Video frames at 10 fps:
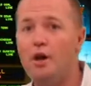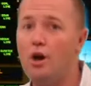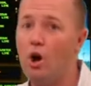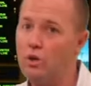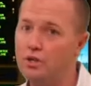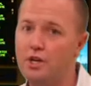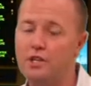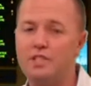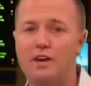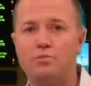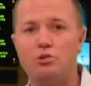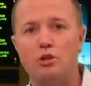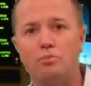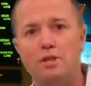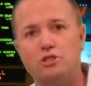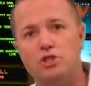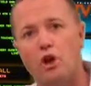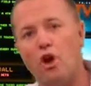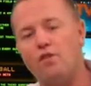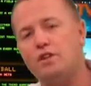Oakland does have some good pieces
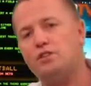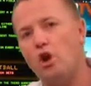on offense.